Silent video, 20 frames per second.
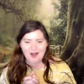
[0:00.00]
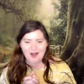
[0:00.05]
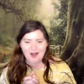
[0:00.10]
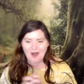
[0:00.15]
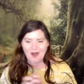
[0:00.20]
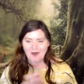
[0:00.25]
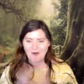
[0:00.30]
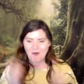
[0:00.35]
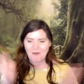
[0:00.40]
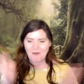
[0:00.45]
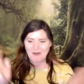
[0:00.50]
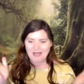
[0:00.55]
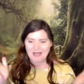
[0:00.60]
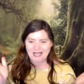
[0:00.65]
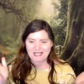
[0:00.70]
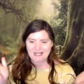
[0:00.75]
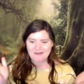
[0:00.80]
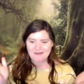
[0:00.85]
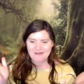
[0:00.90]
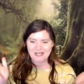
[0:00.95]
I hope I get
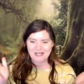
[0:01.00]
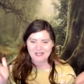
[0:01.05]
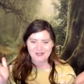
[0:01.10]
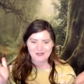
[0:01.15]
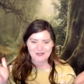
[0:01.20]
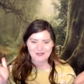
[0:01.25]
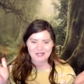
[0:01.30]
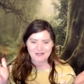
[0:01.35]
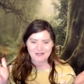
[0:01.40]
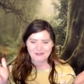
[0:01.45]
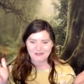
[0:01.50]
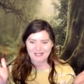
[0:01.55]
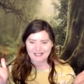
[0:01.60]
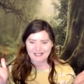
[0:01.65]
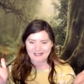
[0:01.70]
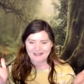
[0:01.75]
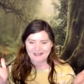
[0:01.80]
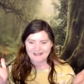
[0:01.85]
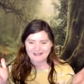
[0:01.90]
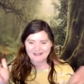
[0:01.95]
to meet you down
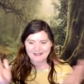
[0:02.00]
there.